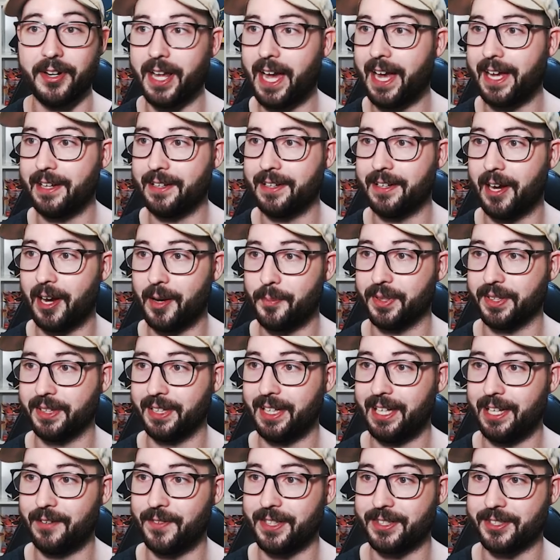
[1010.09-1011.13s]
And I
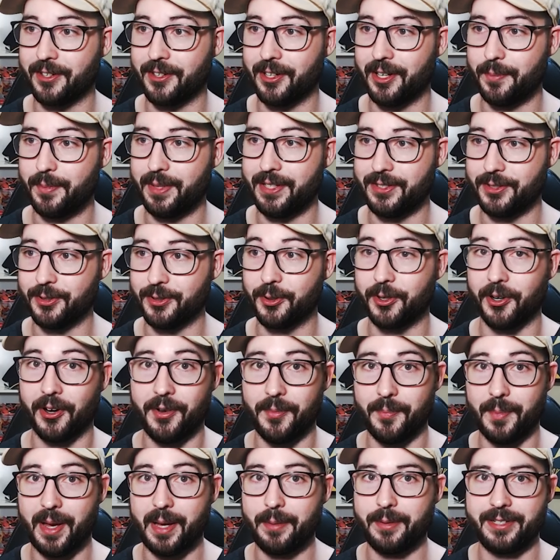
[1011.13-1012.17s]
believe it's going to be Zuko
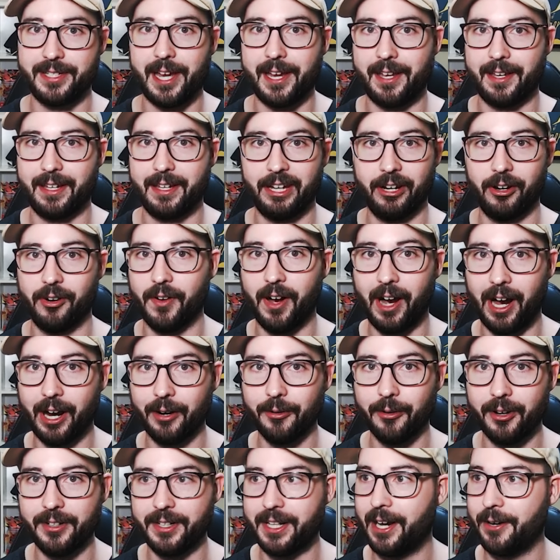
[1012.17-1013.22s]
maybe taking care of
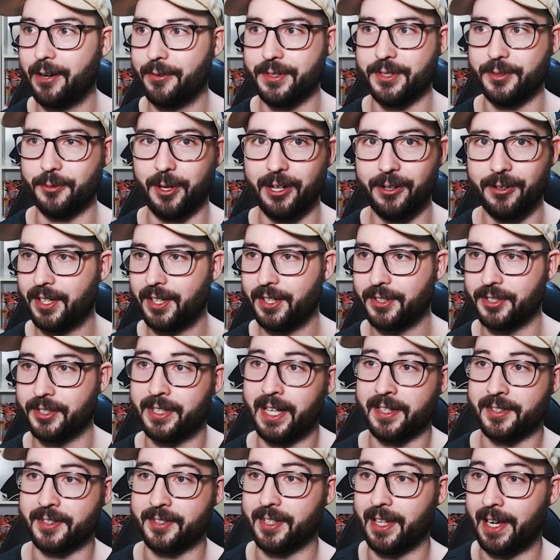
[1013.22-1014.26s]
Iroh now as well. So
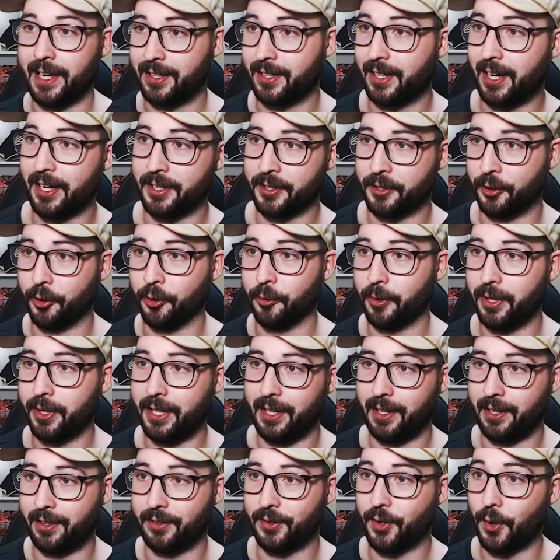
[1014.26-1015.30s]
that's like kind of already
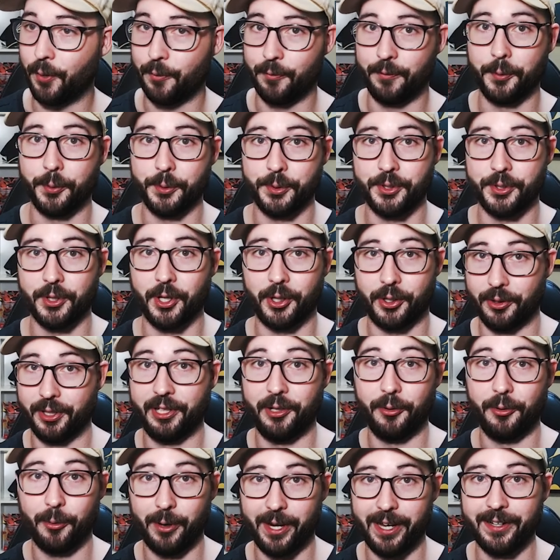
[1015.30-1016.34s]
come full circle in a
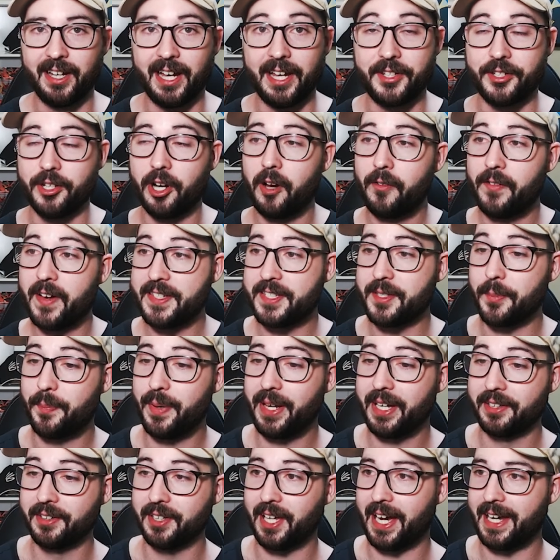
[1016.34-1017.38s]
way. And Toph has a big
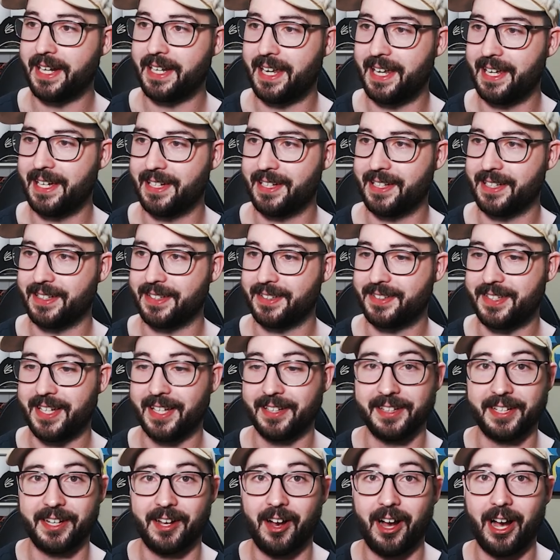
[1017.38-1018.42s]
line here
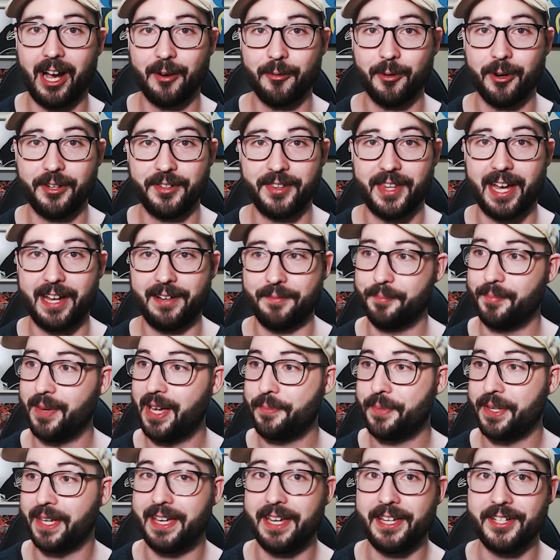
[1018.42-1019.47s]
telling Iroh that maybe
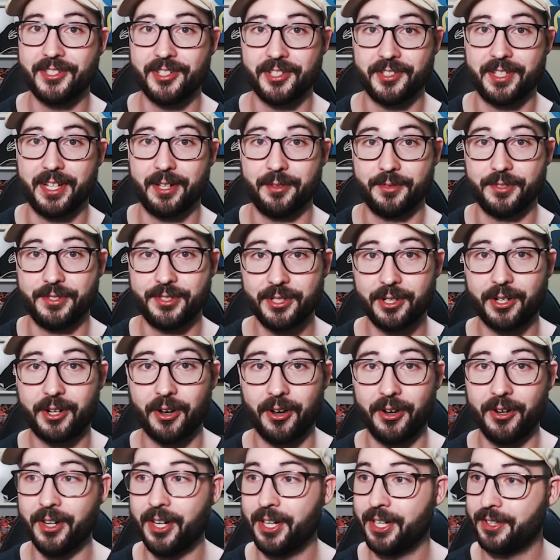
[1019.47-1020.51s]
he should tell
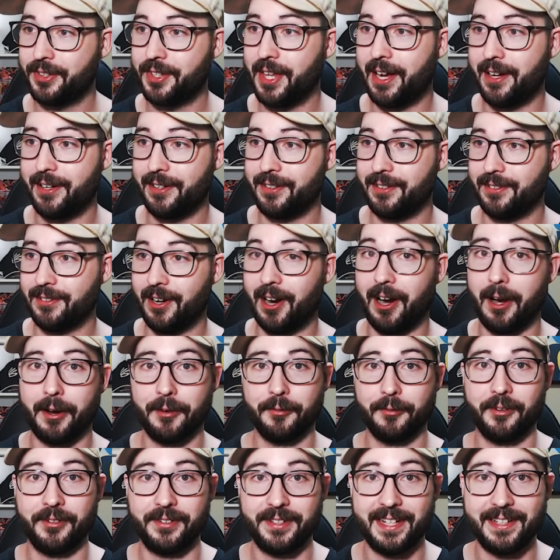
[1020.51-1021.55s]
Zuko that
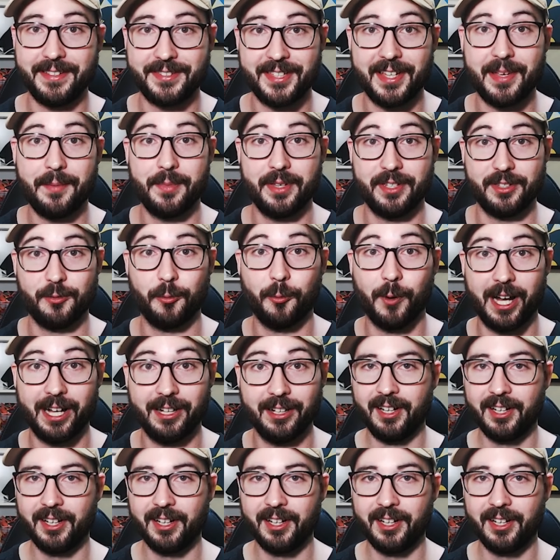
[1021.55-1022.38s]
Iroh needs him as well.